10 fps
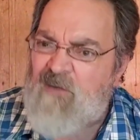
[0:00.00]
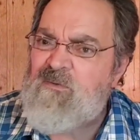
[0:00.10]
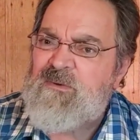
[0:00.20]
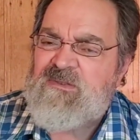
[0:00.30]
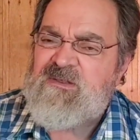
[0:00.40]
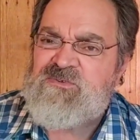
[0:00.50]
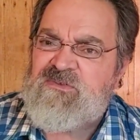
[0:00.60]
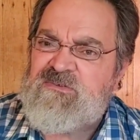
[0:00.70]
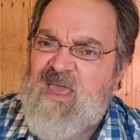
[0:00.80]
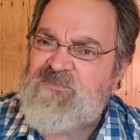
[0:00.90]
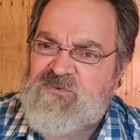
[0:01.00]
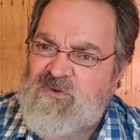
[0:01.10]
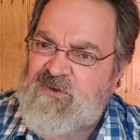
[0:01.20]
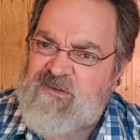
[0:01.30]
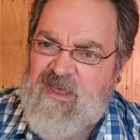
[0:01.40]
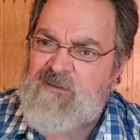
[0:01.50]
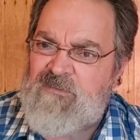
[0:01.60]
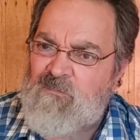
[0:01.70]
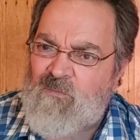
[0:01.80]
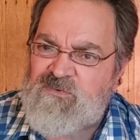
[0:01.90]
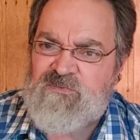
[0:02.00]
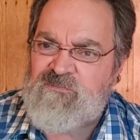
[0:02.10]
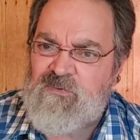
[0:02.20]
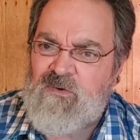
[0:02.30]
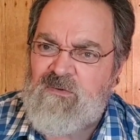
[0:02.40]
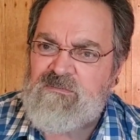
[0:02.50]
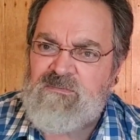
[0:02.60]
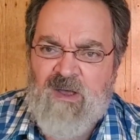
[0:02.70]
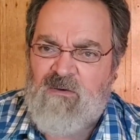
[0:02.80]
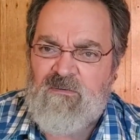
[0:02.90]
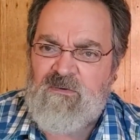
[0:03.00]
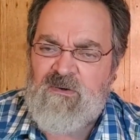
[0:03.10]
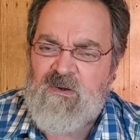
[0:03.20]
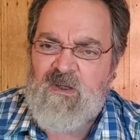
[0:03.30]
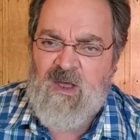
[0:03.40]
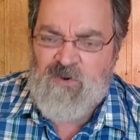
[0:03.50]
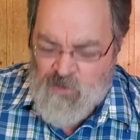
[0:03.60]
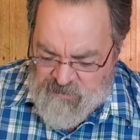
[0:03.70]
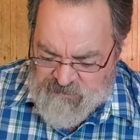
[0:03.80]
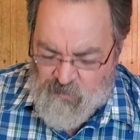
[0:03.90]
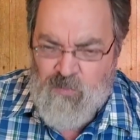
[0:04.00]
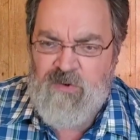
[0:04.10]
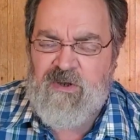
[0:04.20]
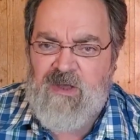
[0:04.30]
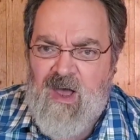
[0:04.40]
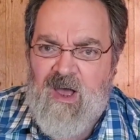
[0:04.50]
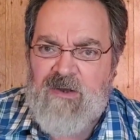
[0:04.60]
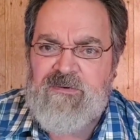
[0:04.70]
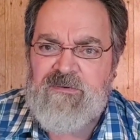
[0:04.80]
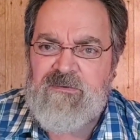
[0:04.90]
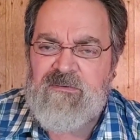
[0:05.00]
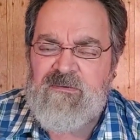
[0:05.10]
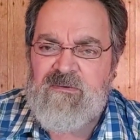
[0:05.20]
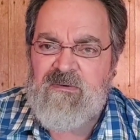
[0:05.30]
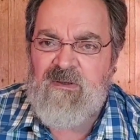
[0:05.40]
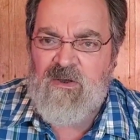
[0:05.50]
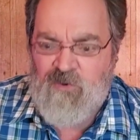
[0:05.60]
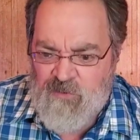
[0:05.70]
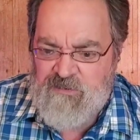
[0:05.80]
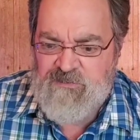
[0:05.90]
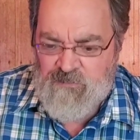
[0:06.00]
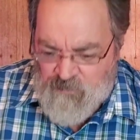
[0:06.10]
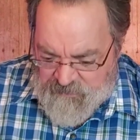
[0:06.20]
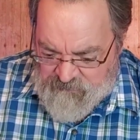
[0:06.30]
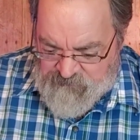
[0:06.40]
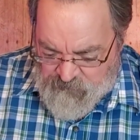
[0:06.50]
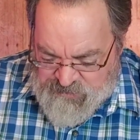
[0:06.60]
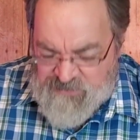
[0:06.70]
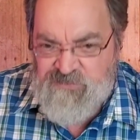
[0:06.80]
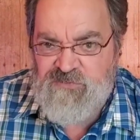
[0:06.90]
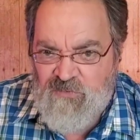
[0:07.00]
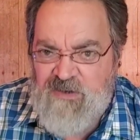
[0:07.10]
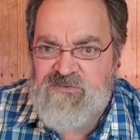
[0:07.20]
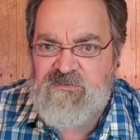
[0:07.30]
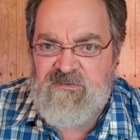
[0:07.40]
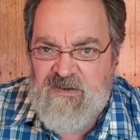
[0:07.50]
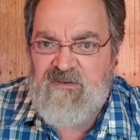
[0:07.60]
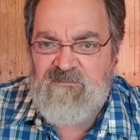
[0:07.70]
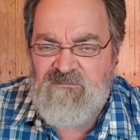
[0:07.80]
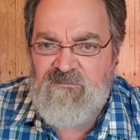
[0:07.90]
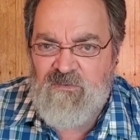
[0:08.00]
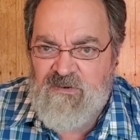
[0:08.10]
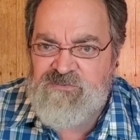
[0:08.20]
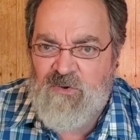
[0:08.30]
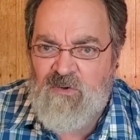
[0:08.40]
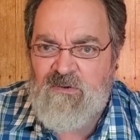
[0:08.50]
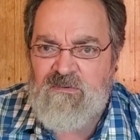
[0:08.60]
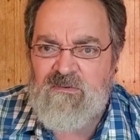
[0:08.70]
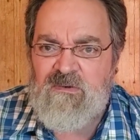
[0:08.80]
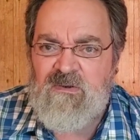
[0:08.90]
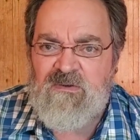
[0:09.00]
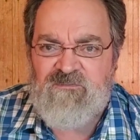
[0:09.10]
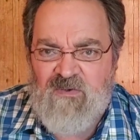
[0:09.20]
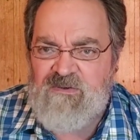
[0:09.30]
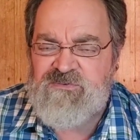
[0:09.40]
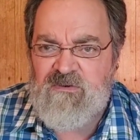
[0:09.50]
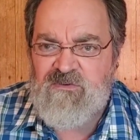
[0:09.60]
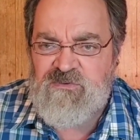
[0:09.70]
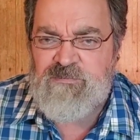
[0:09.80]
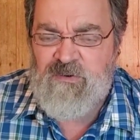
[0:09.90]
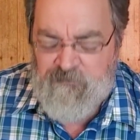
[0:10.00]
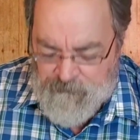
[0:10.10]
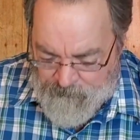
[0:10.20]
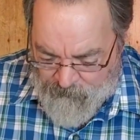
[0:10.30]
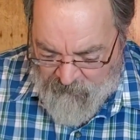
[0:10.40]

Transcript: everybody thinks that death is going to get them and once and for all. No. According to the word of God, according to the way Jesus Christ did it for us all, the Father, Son, Holy Spirit,